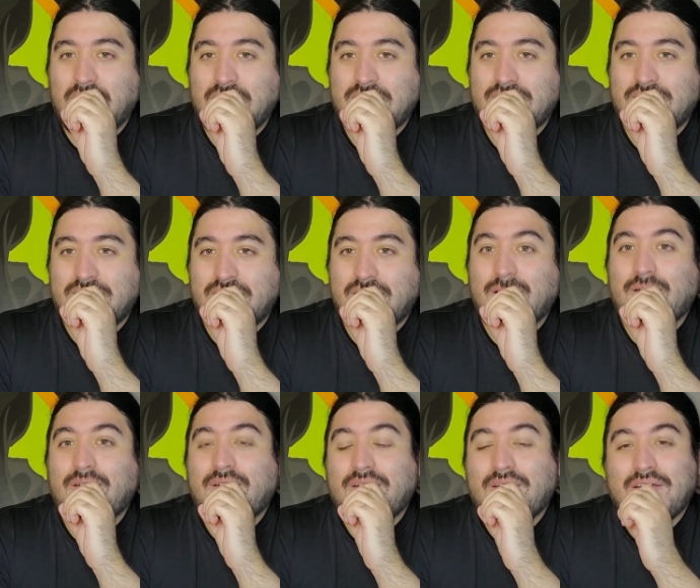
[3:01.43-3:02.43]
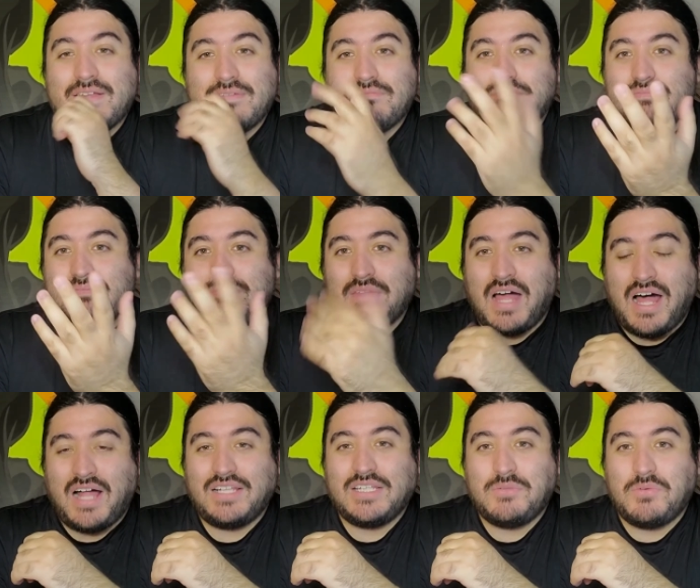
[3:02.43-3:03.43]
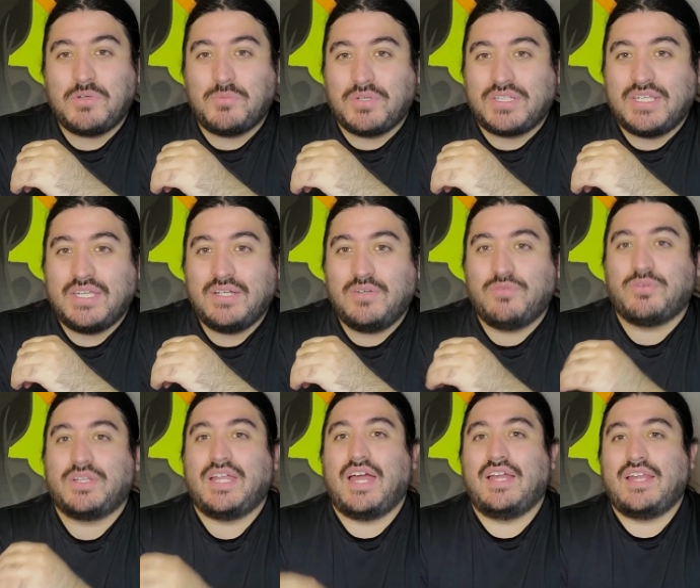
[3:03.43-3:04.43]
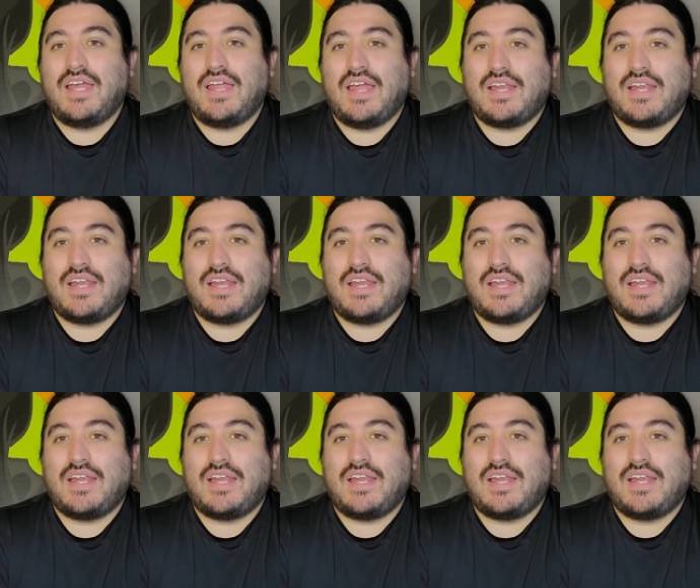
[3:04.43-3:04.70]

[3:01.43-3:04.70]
it's hollywood would kill for that and,